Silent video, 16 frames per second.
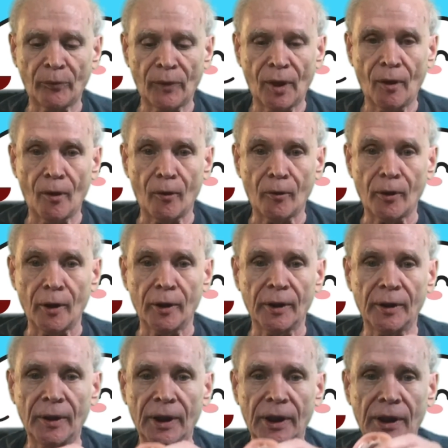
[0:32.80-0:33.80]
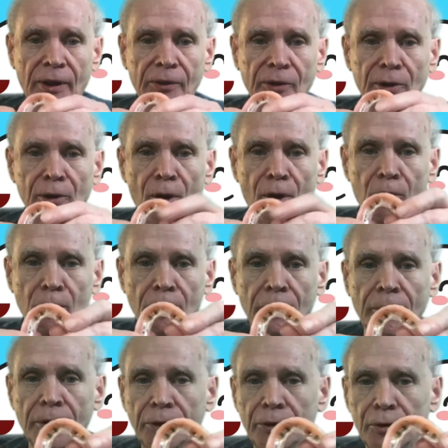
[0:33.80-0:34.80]
Okay. In the lower,
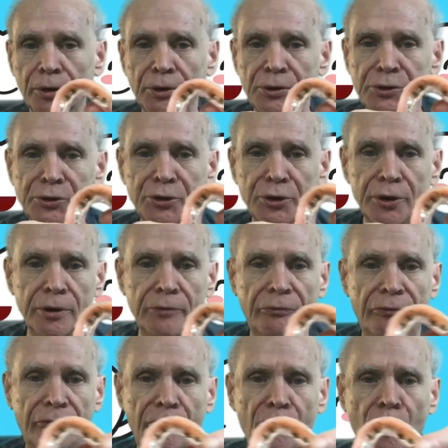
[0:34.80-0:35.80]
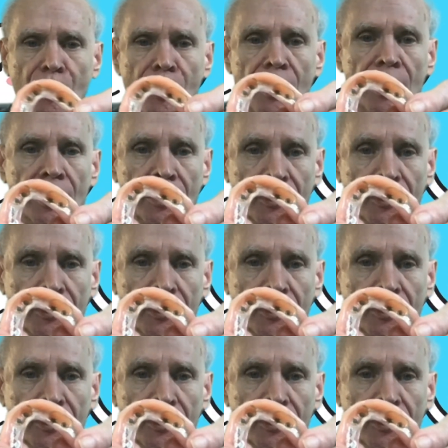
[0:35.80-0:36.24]
you can see four,